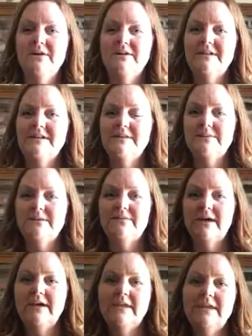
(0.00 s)
Hello, Elizabeth
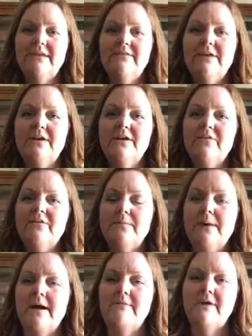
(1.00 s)
Van Cleve here from
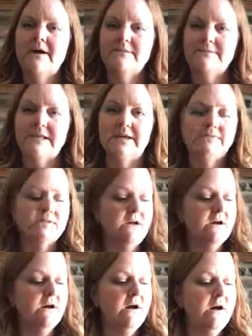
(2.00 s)

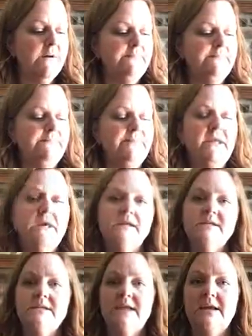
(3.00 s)
highvibeslife.com.
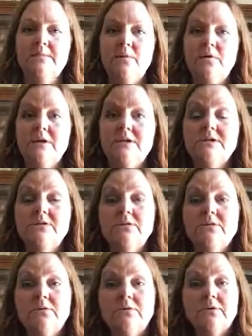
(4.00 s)
Today I'm going
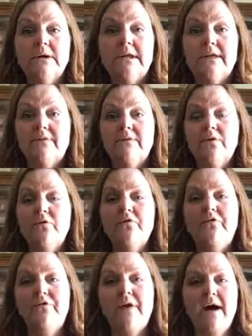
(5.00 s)
to give you
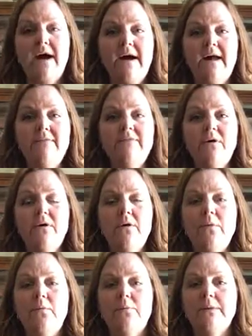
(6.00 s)
5
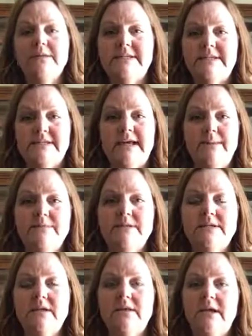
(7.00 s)

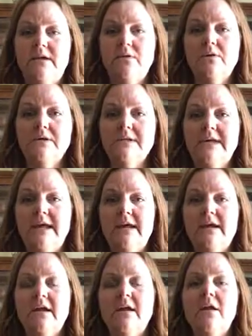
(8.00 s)
steps that you can
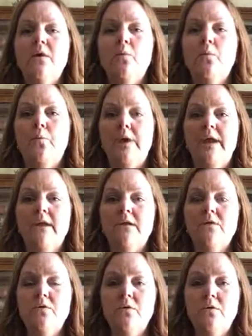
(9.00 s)
take when
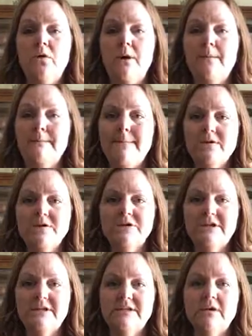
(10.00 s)
your
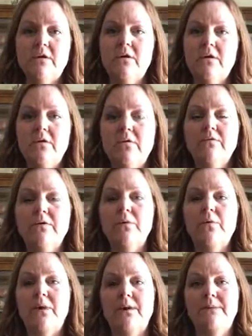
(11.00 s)
emotions are
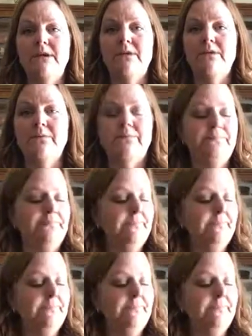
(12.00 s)
overwhelming you.